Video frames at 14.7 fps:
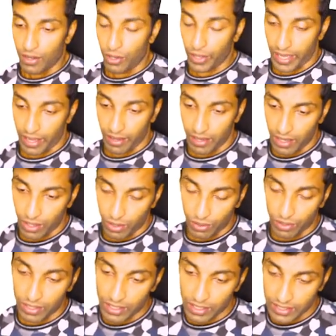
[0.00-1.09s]
Okay, now
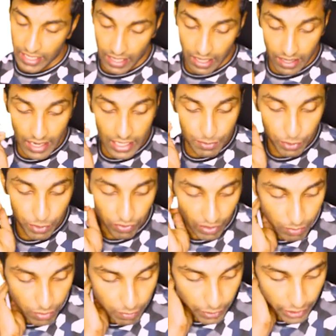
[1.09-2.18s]

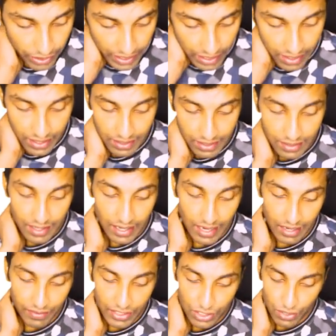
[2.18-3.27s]
one more point you can write. The
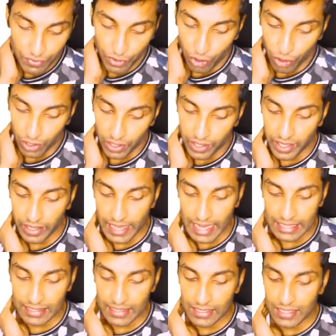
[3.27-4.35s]
relevance of holding
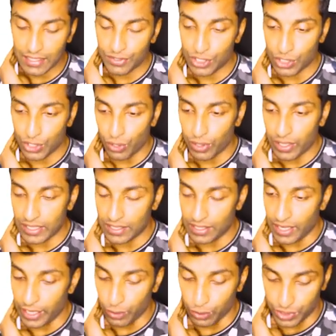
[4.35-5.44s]
excessive stock has
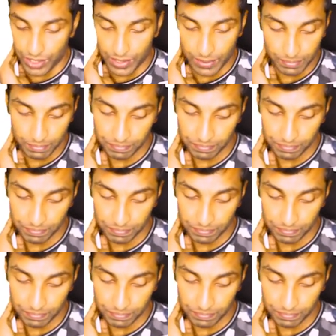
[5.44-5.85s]
reduced.